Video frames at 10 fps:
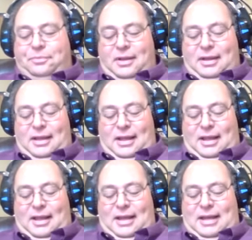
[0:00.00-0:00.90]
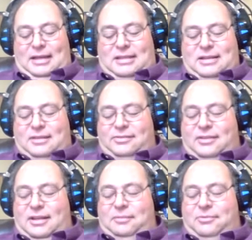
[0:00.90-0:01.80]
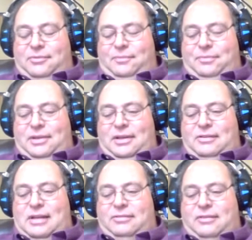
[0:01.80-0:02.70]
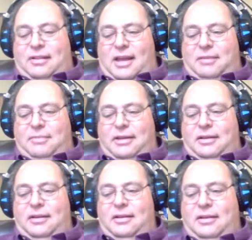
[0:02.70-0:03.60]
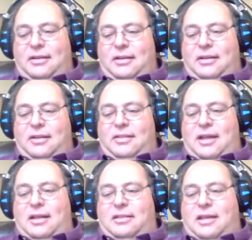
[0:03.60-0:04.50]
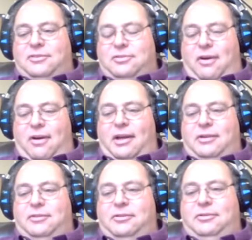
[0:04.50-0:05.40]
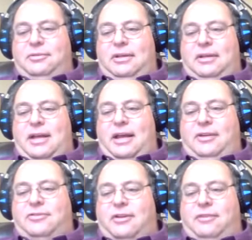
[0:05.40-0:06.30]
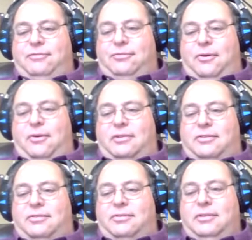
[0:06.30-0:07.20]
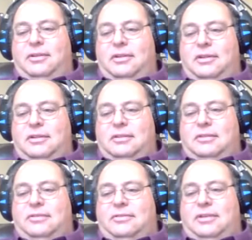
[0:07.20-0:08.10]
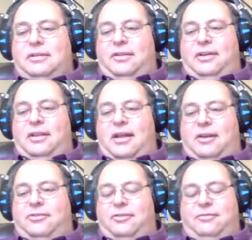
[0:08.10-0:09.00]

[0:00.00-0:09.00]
That's 2016. I think I heard something like that in 2020. I mean, it's the same old song, different election.